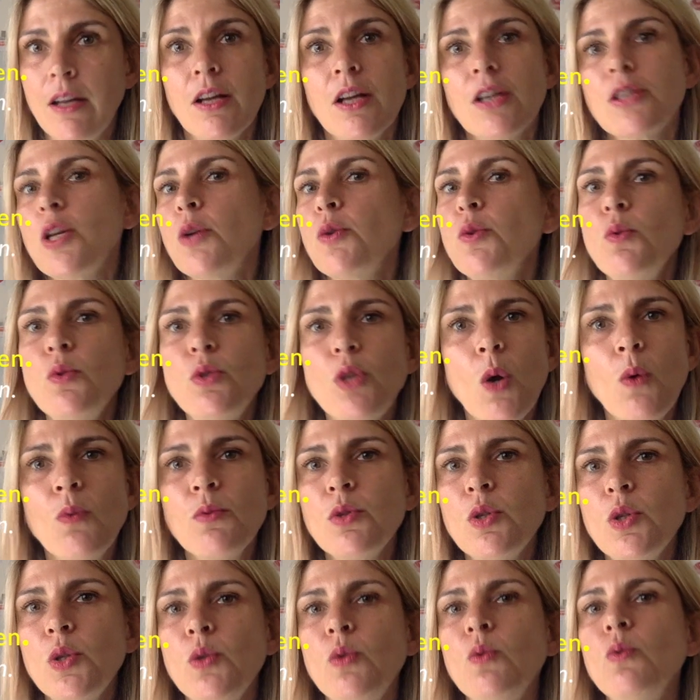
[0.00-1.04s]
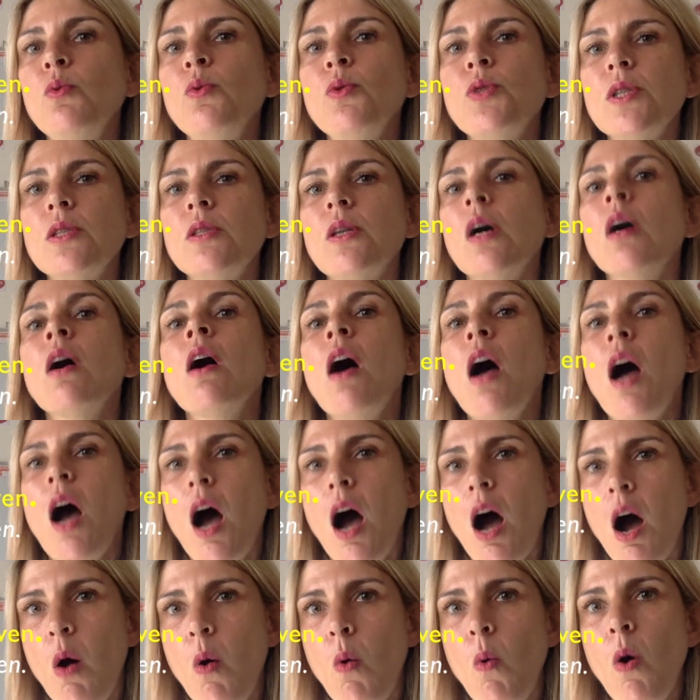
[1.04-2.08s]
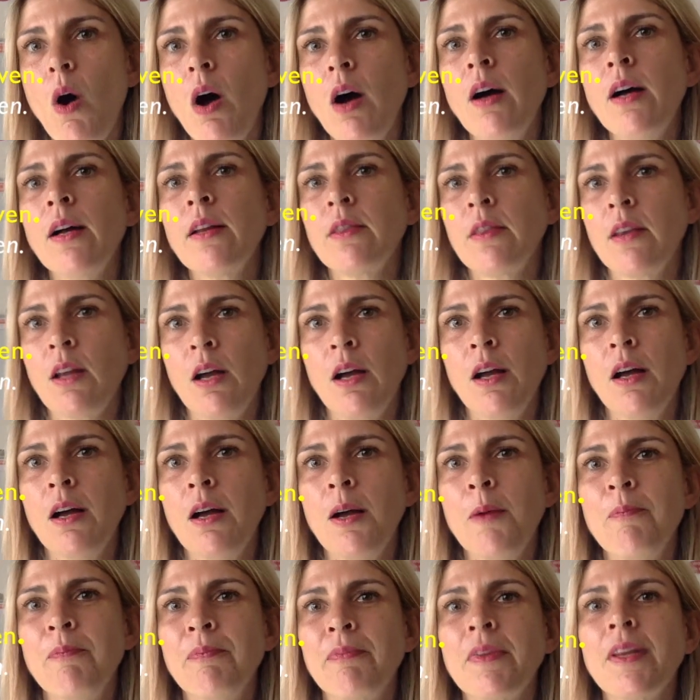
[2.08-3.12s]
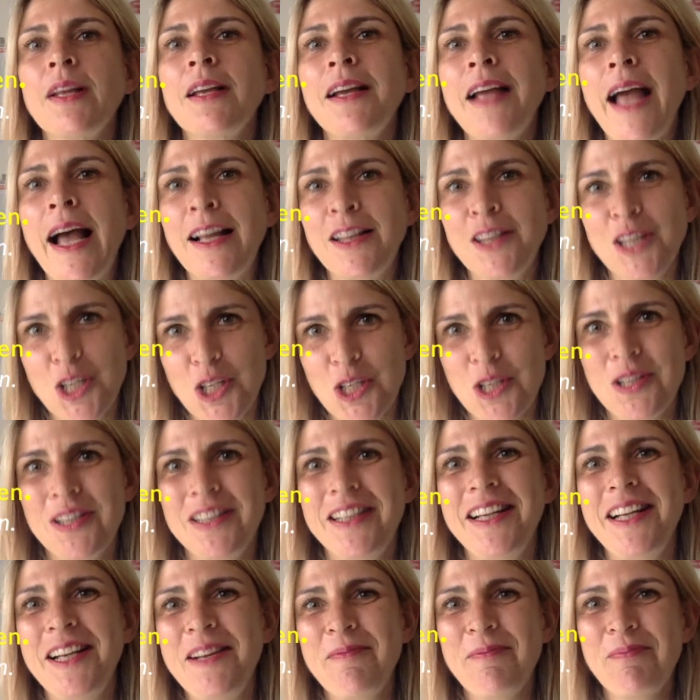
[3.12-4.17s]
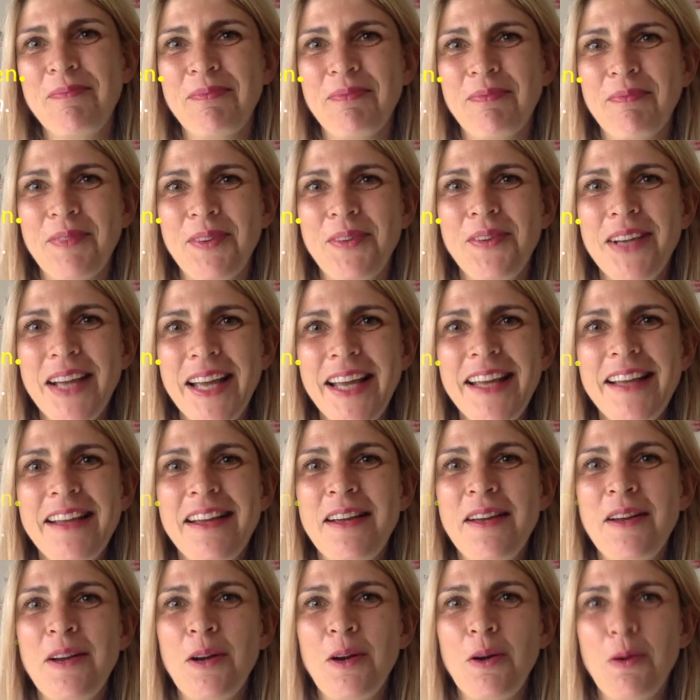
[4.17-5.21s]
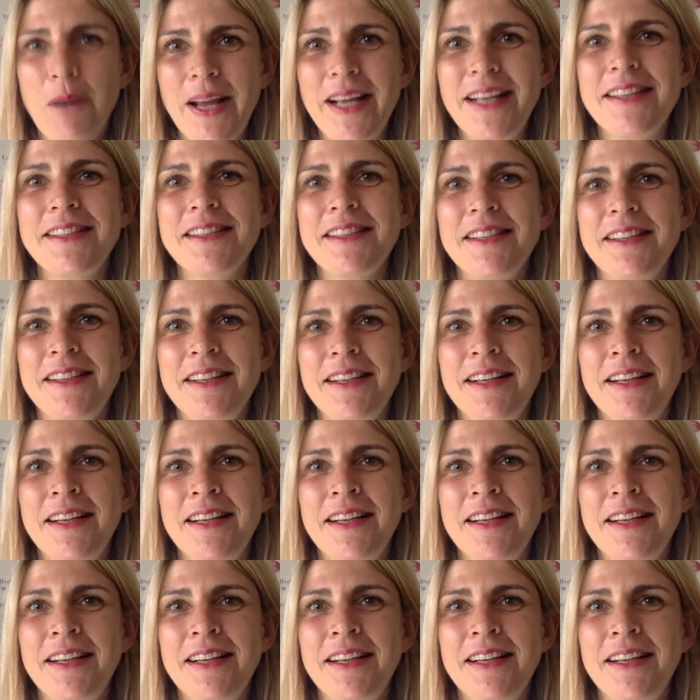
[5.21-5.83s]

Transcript: So you don't use the hour additionally. Okay, great.